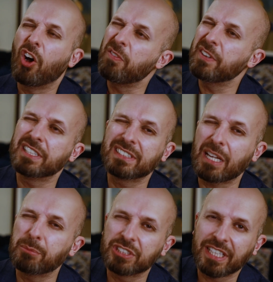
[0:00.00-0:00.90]
Often it's
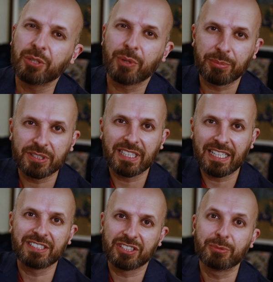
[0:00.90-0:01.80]
damaged anyway because the
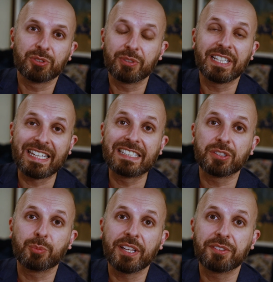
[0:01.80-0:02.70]
cholesteatoma is already
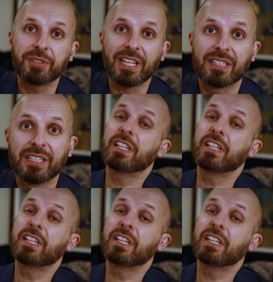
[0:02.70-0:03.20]
eaten away through that.